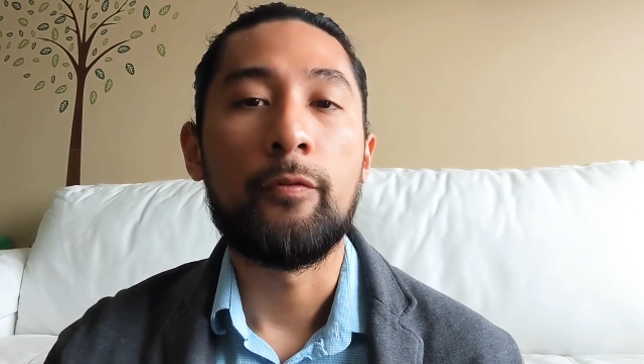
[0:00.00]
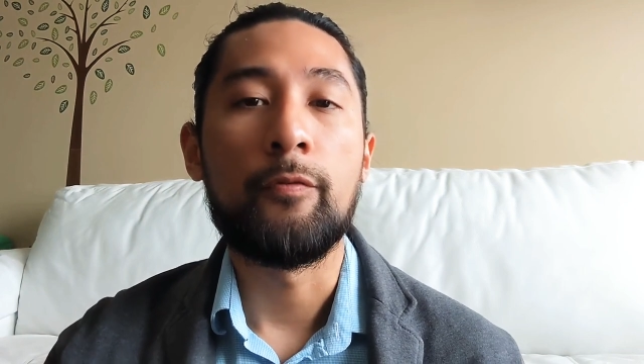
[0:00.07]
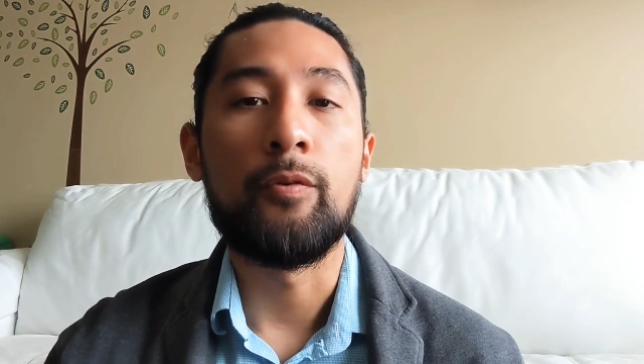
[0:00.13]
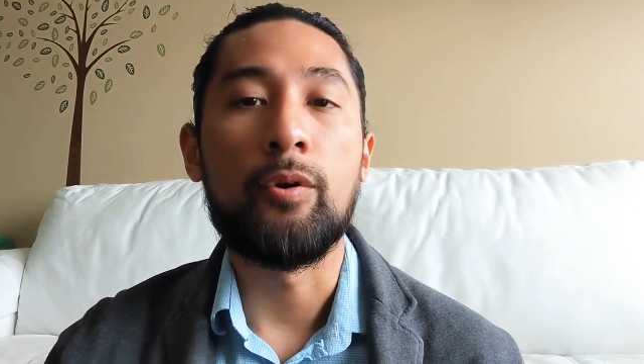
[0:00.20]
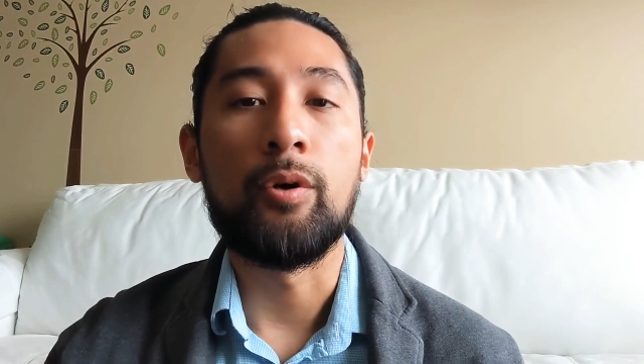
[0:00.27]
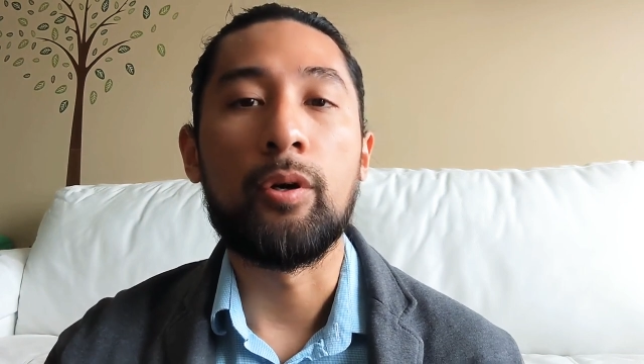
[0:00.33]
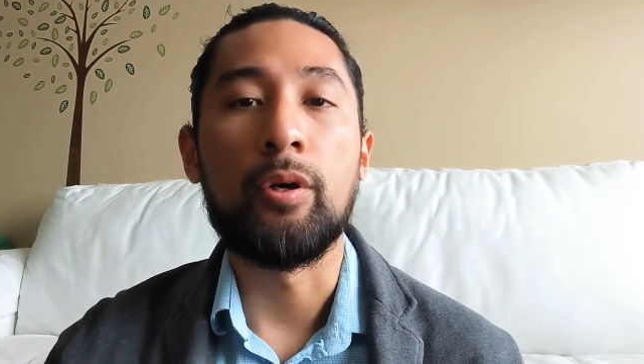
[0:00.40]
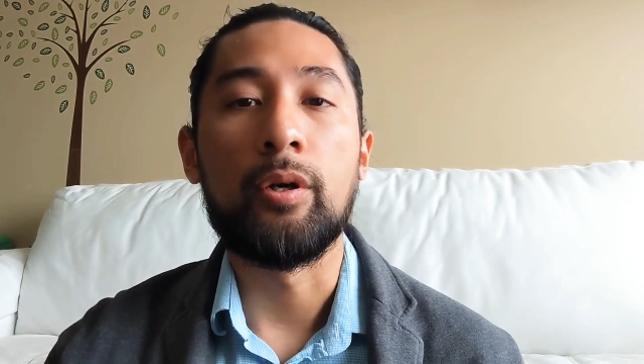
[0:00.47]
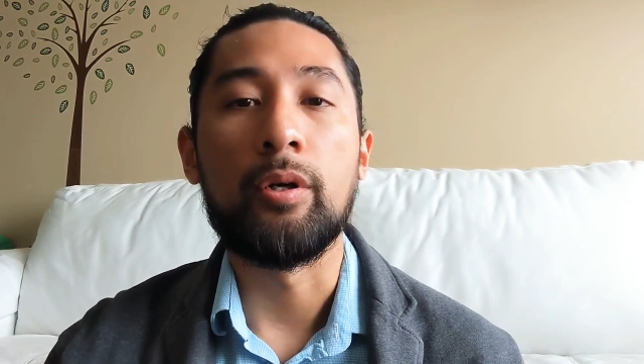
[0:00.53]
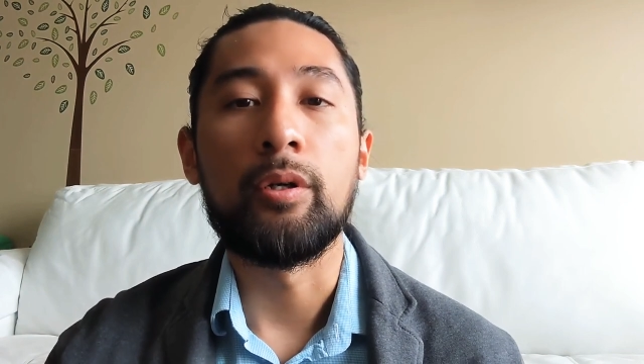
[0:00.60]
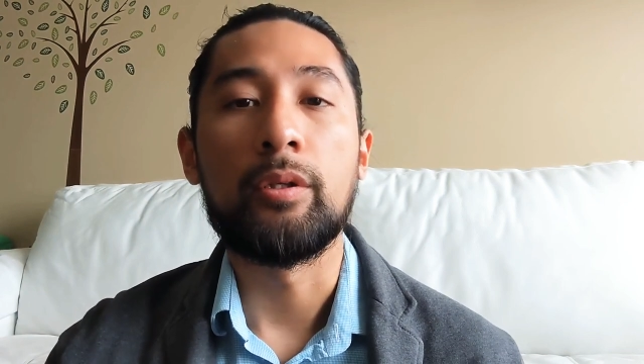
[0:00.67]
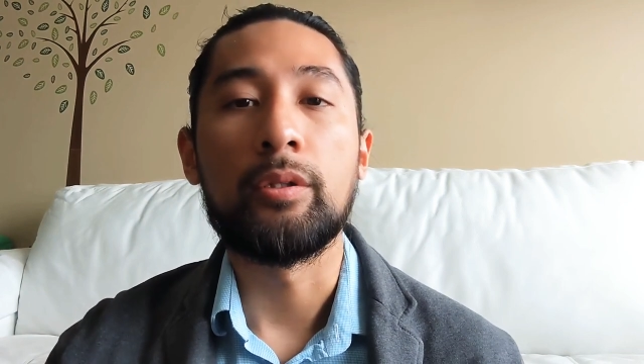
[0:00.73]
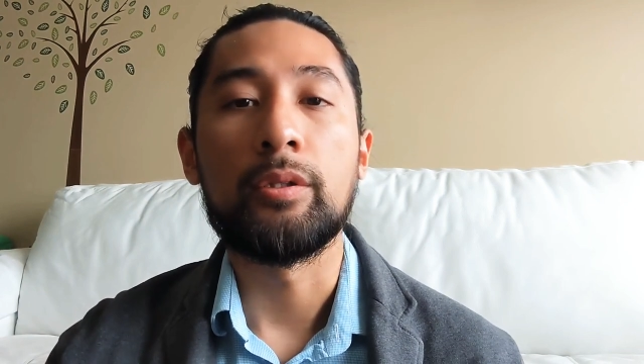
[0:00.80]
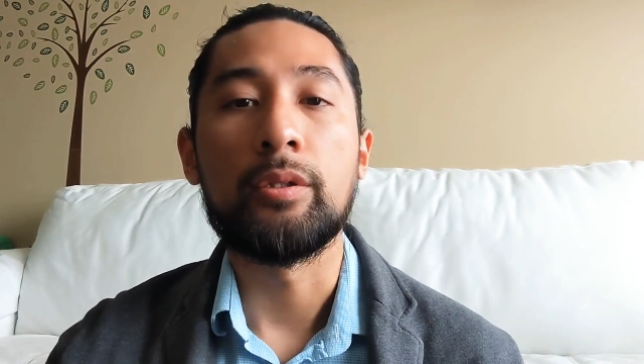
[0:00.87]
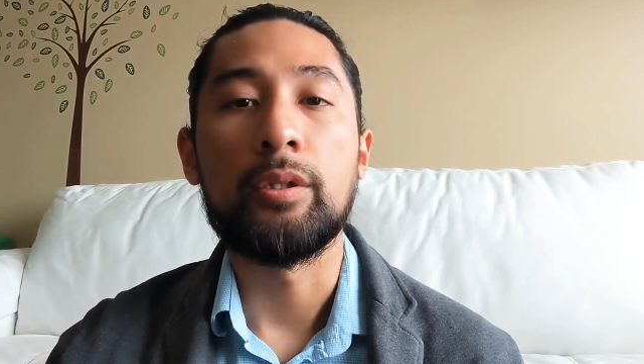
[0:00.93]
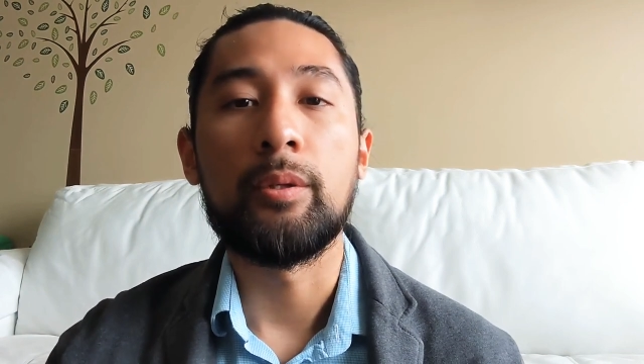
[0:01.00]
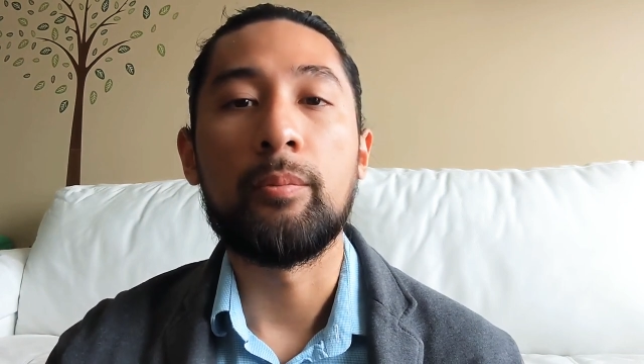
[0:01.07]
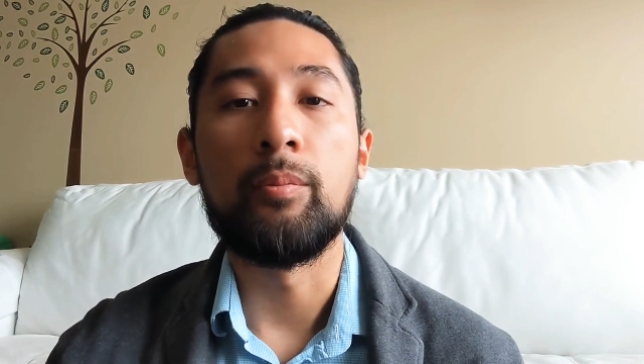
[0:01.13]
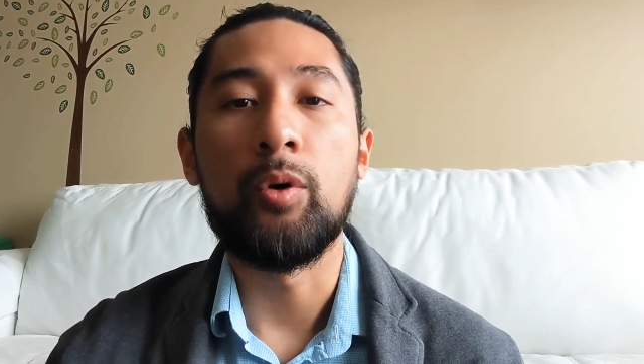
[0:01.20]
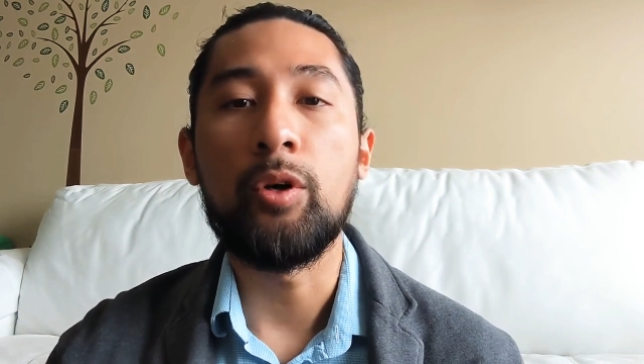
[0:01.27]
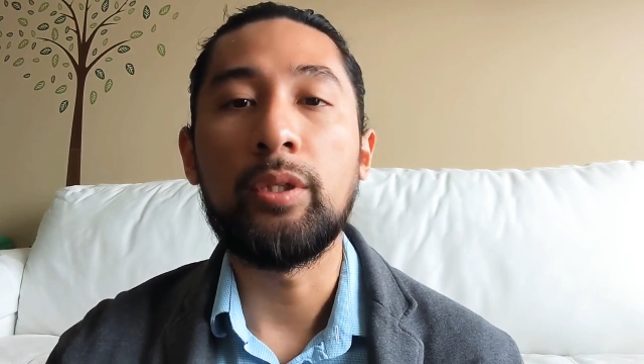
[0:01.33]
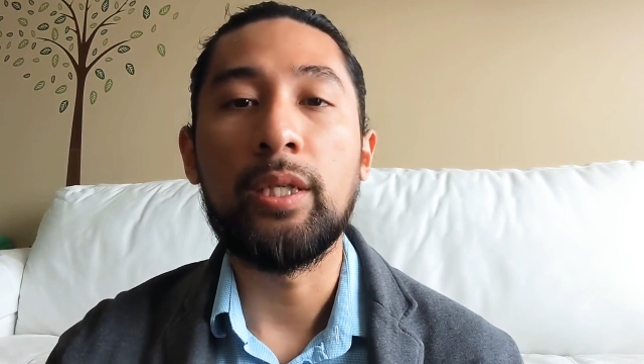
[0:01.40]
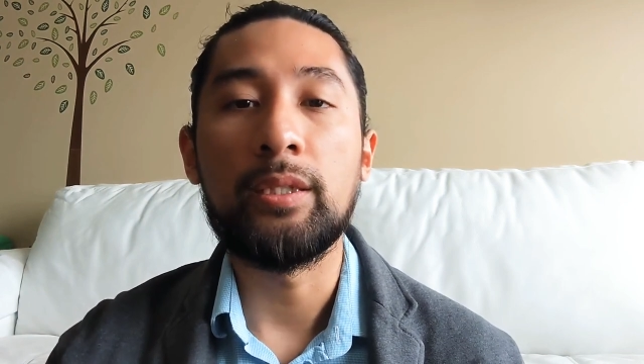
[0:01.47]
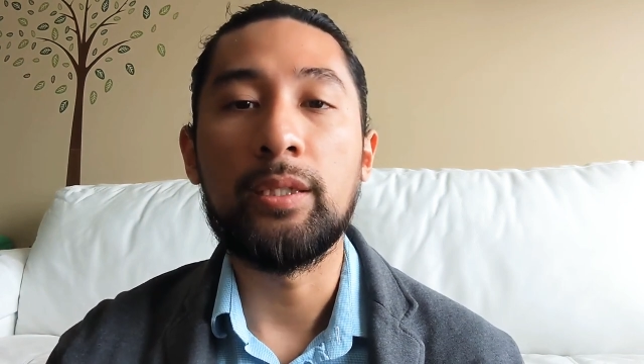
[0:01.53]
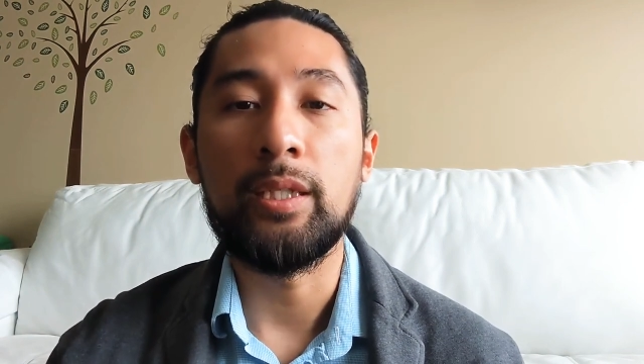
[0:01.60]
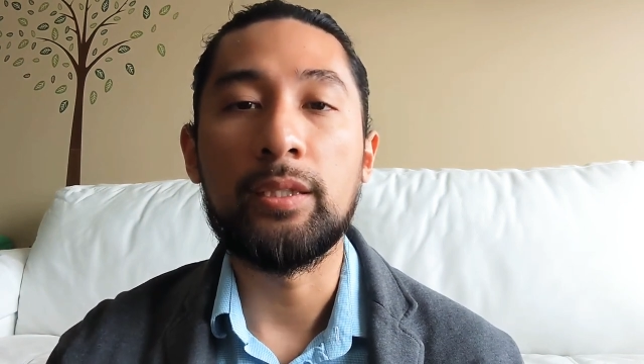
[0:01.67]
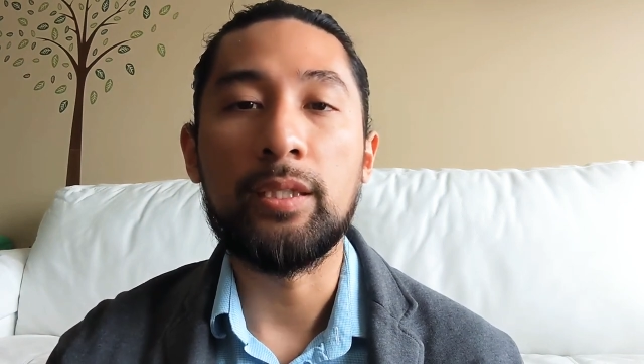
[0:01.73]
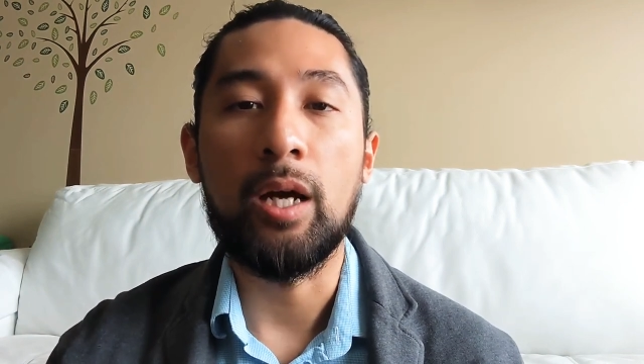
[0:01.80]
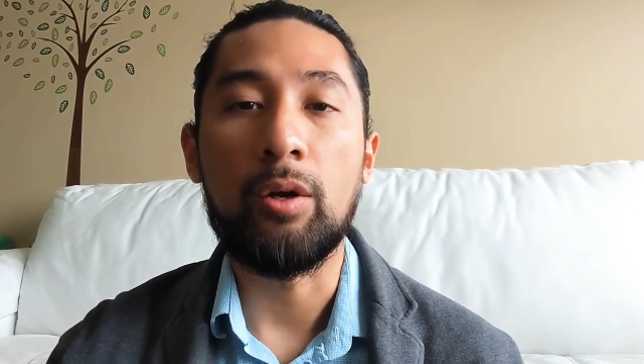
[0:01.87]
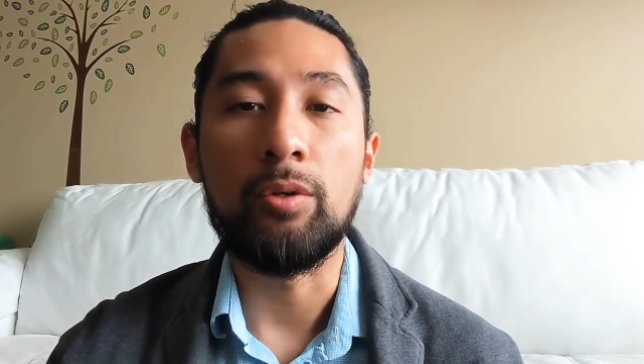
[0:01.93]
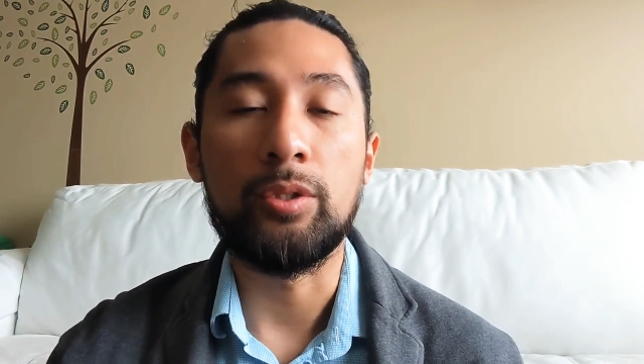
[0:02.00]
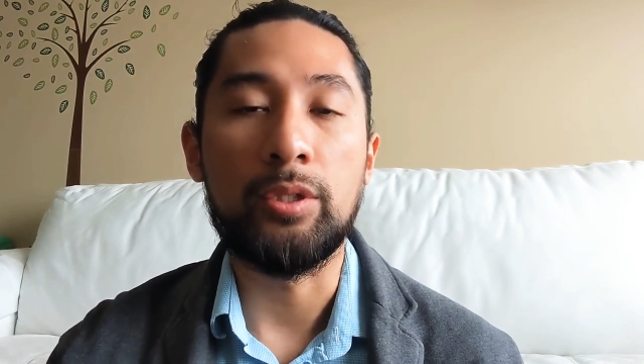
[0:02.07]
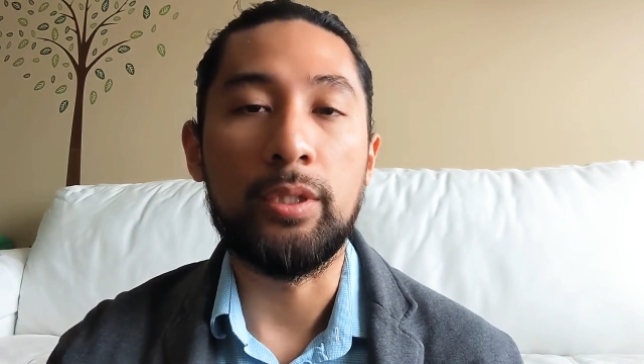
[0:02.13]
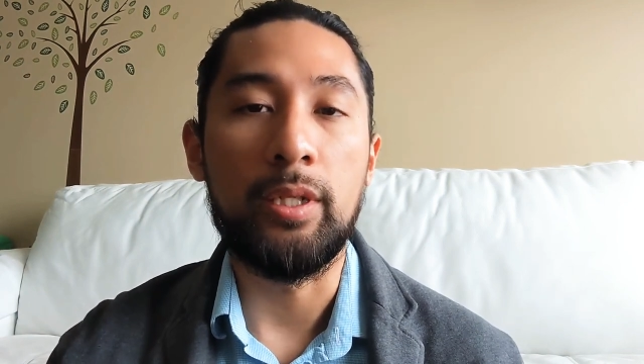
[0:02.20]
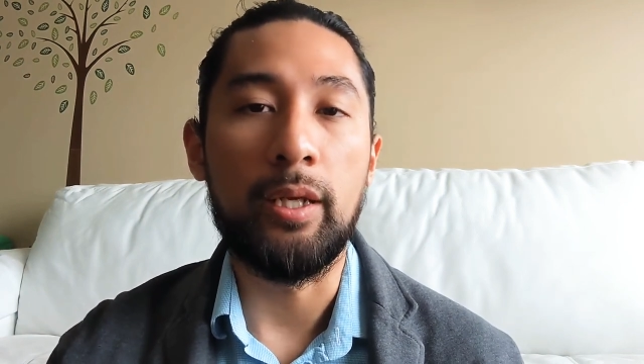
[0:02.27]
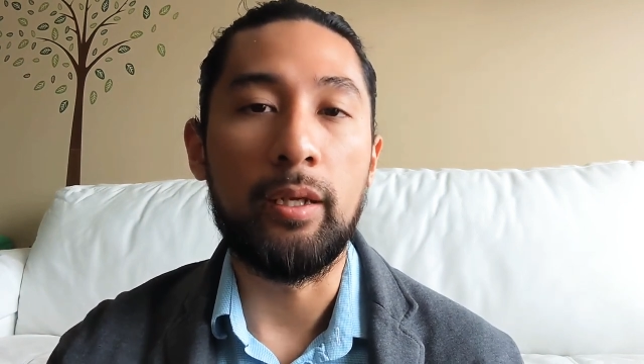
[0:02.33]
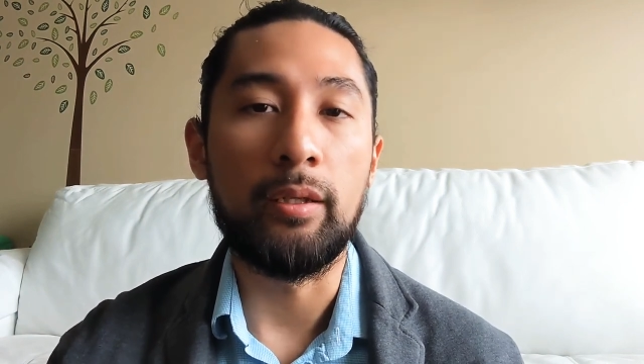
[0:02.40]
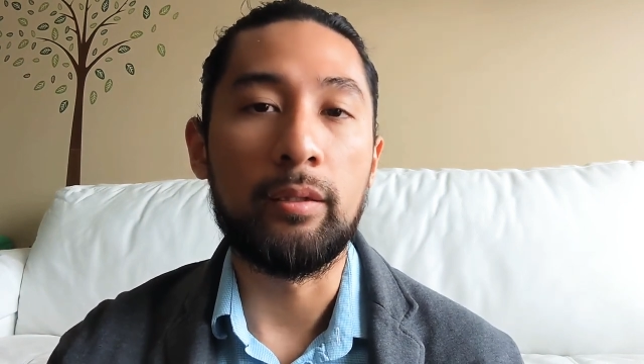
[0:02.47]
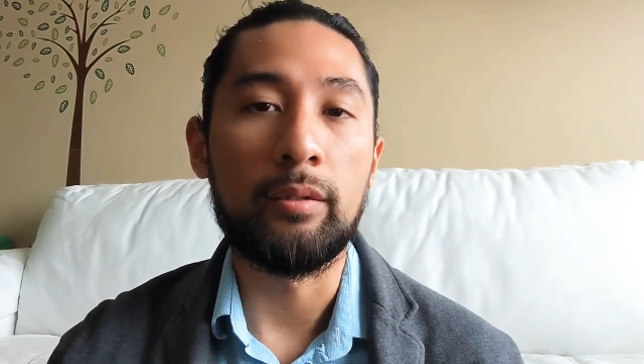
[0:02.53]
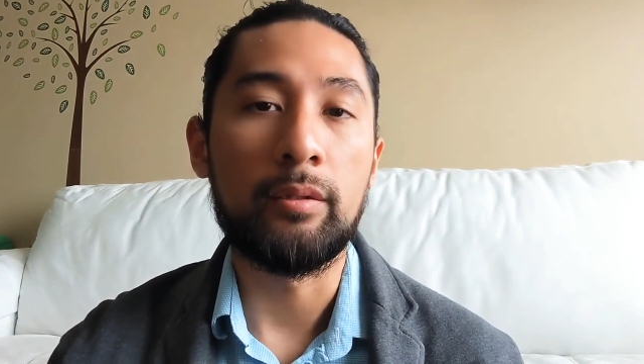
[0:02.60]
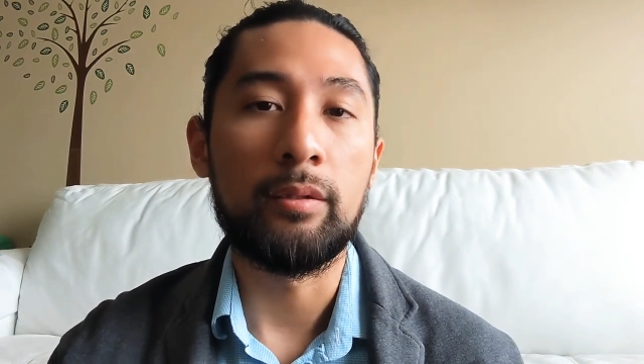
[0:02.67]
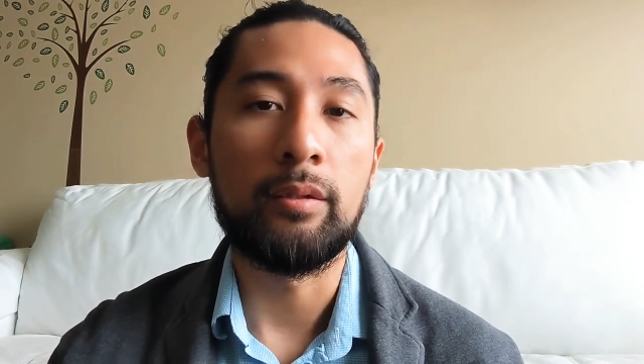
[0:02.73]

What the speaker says: for more than 6 hours a day,